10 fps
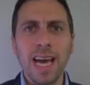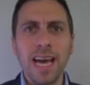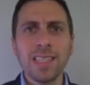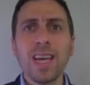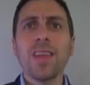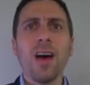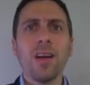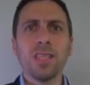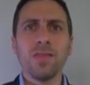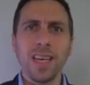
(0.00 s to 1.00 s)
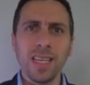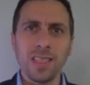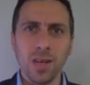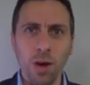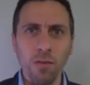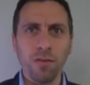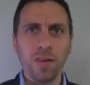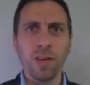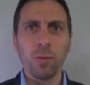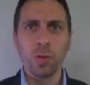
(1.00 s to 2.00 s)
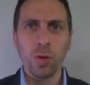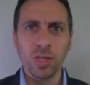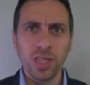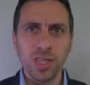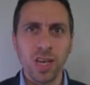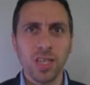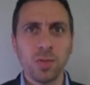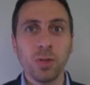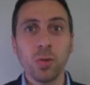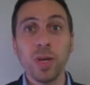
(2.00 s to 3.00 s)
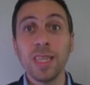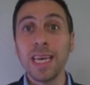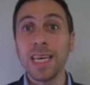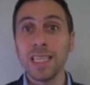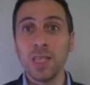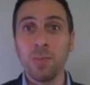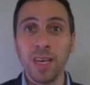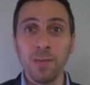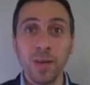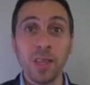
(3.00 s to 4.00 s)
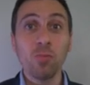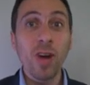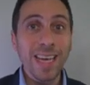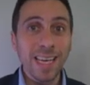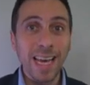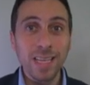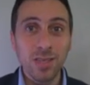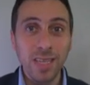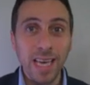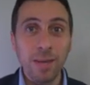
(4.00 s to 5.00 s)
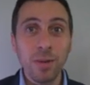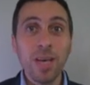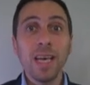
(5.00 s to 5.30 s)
And at the heart of it is the conflict which was discussed between the ECB being the regulator of the game